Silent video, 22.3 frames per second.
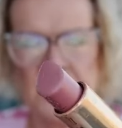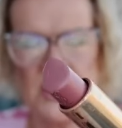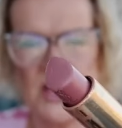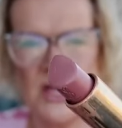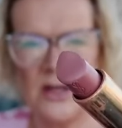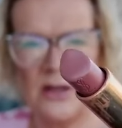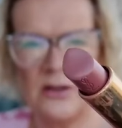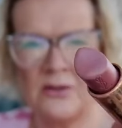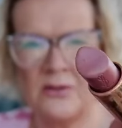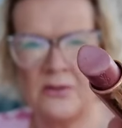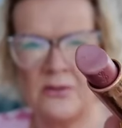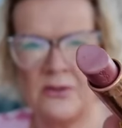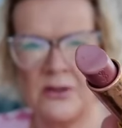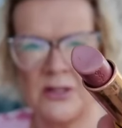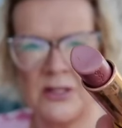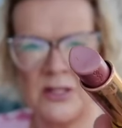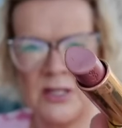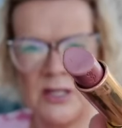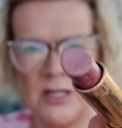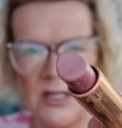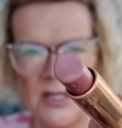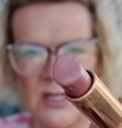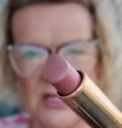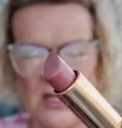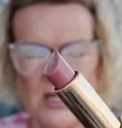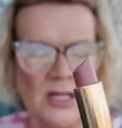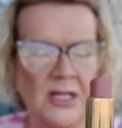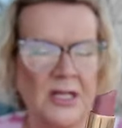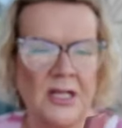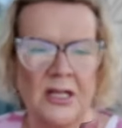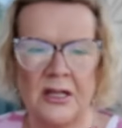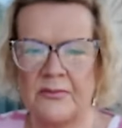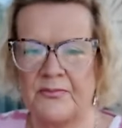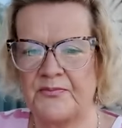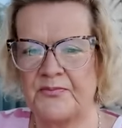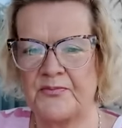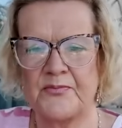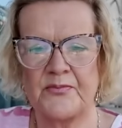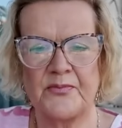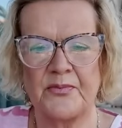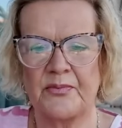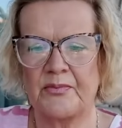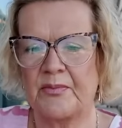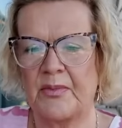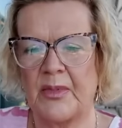toned,
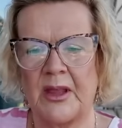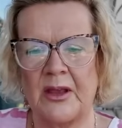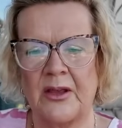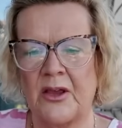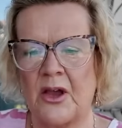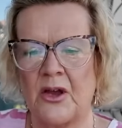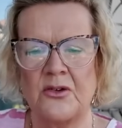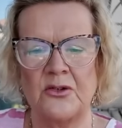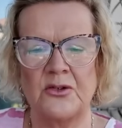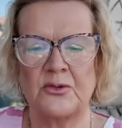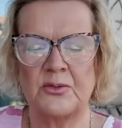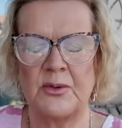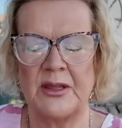goes